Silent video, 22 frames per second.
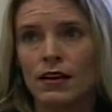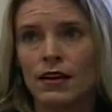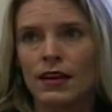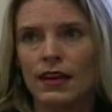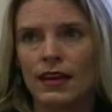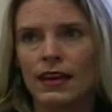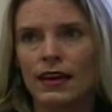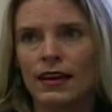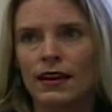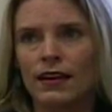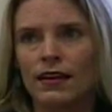
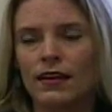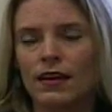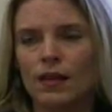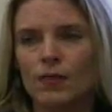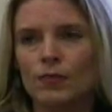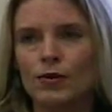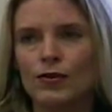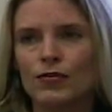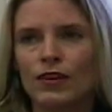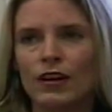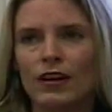And
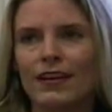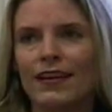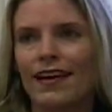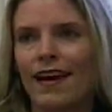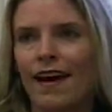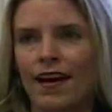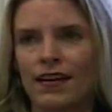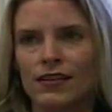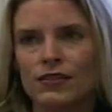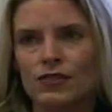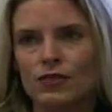I'm a very
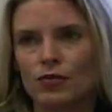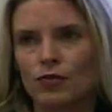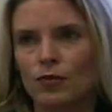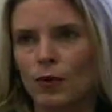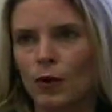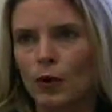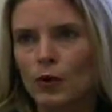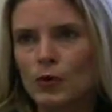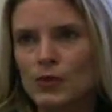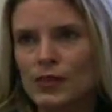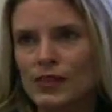active
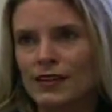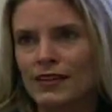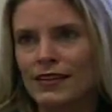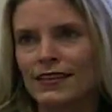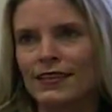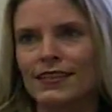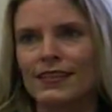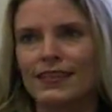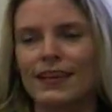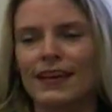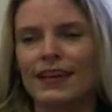
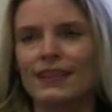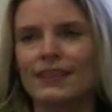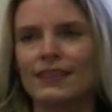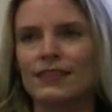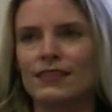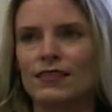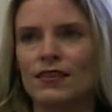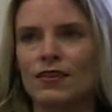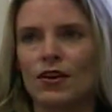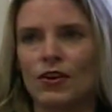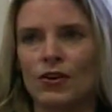person, and
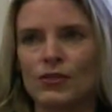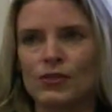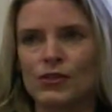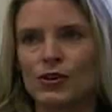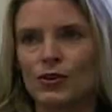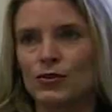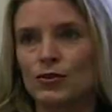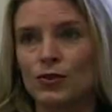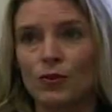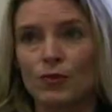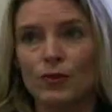I
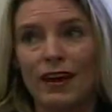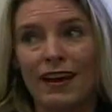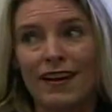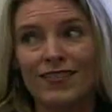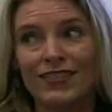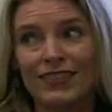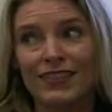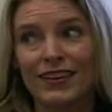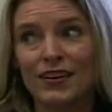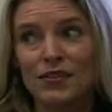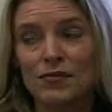also don't have
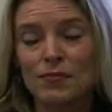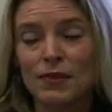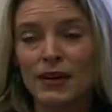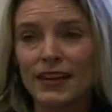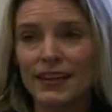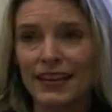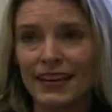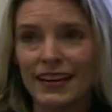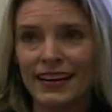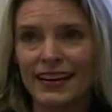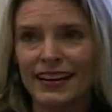a lot of
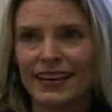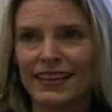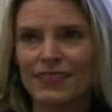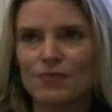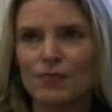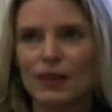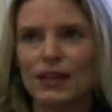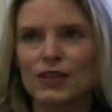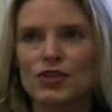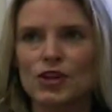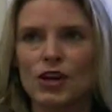money, and
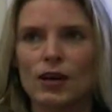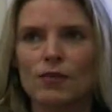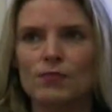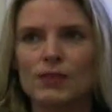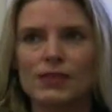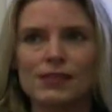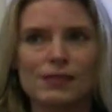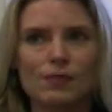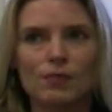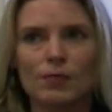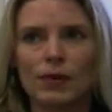my job
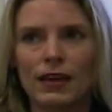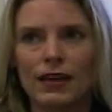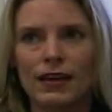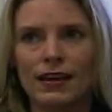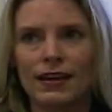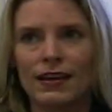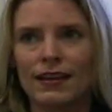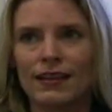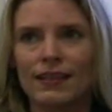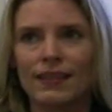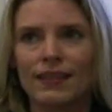doesn't
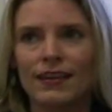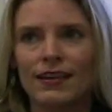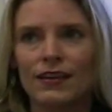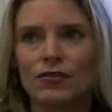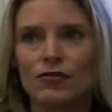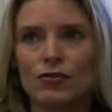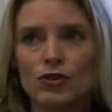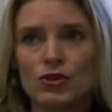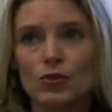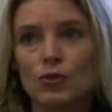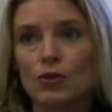pay
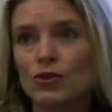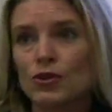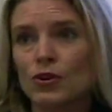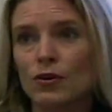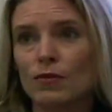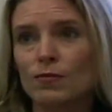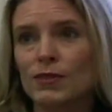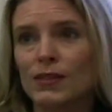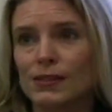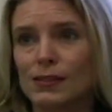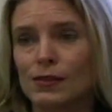for
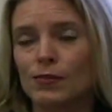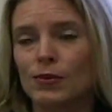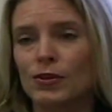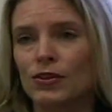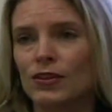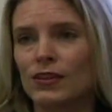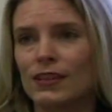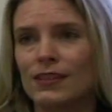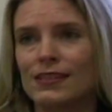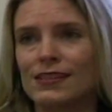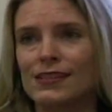short-term
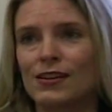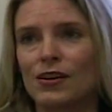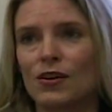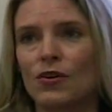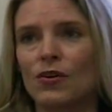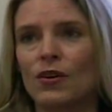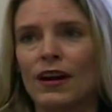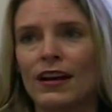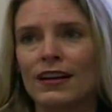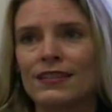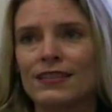disability.
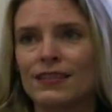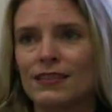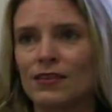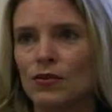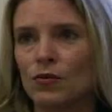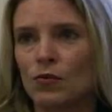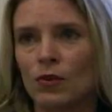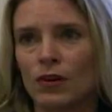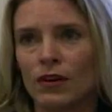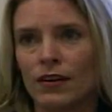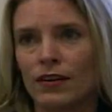So I
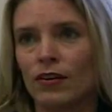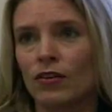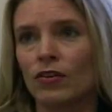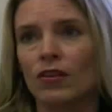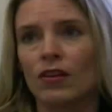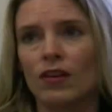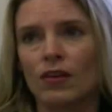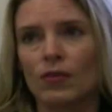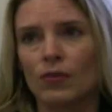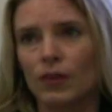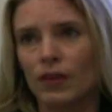didn't want a
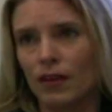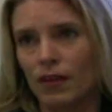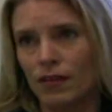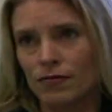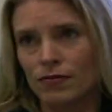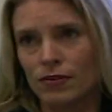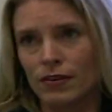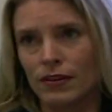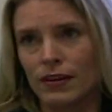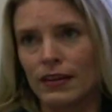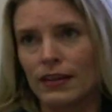long
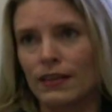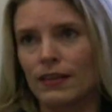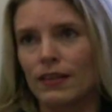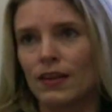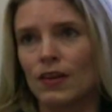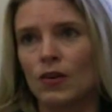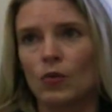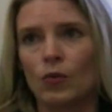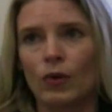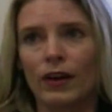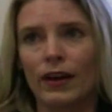recovery
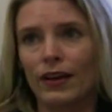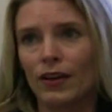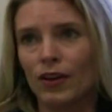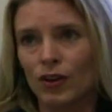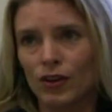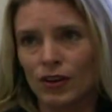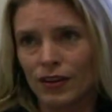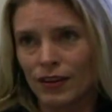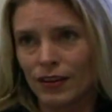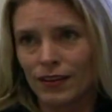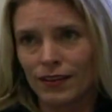where I
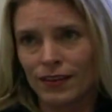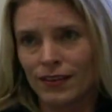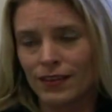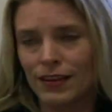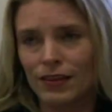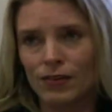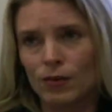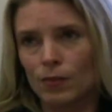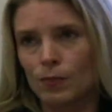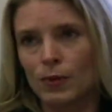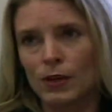couldn't
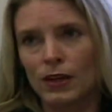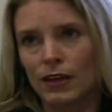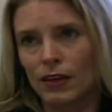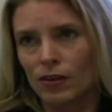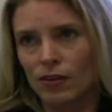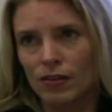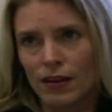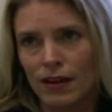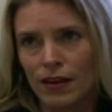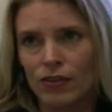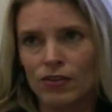get up and get
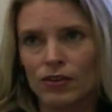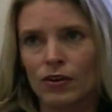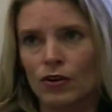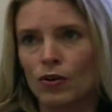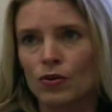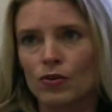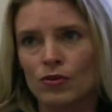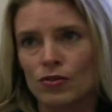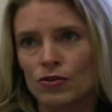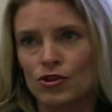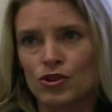around and
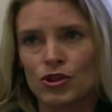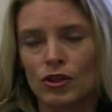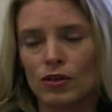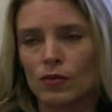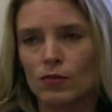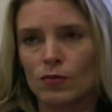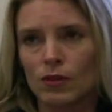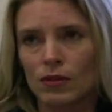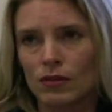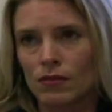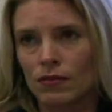go to the
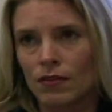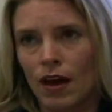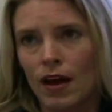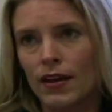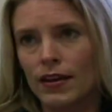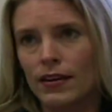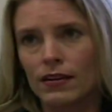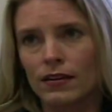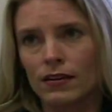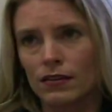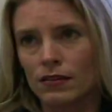gym and
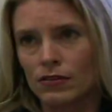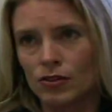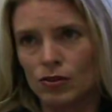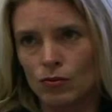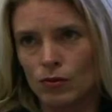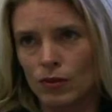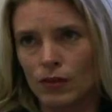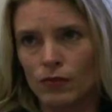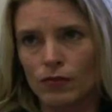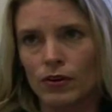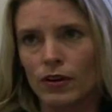hike and do
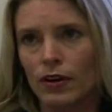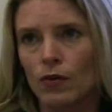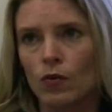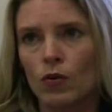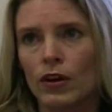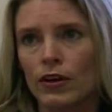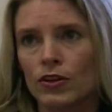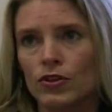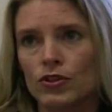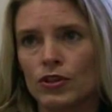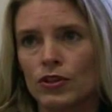whatever I
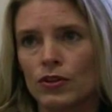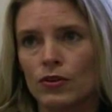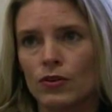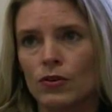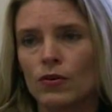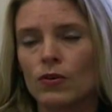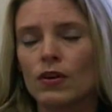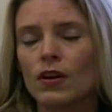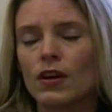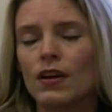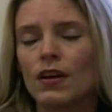want to do.